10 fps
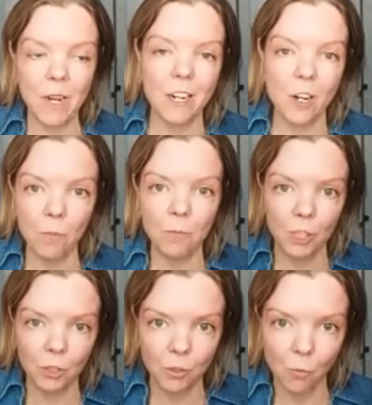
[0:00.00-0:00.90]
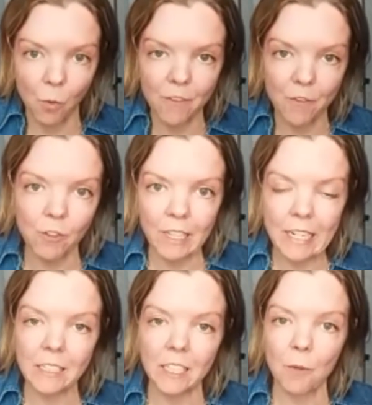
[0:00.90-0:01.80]
wait, nope, just one of you really
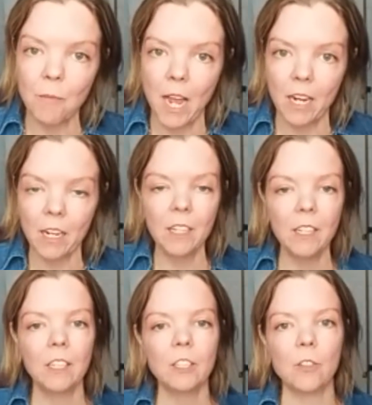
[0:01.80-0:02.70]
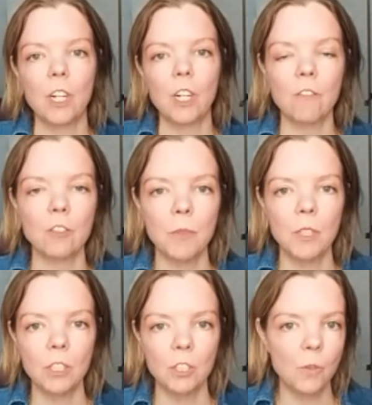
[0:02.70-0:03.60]
needs to come back. So they're
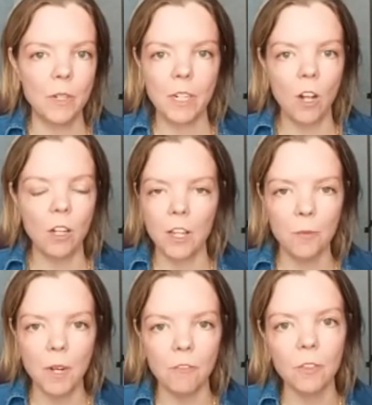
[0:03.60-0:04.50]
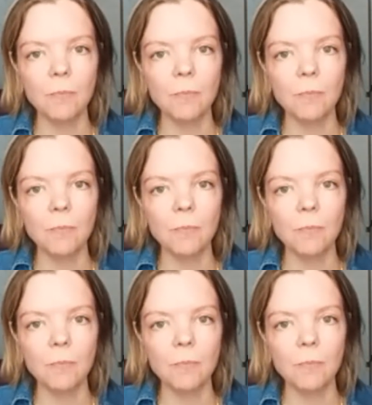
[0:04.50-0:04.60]
comfortable doing all of the above.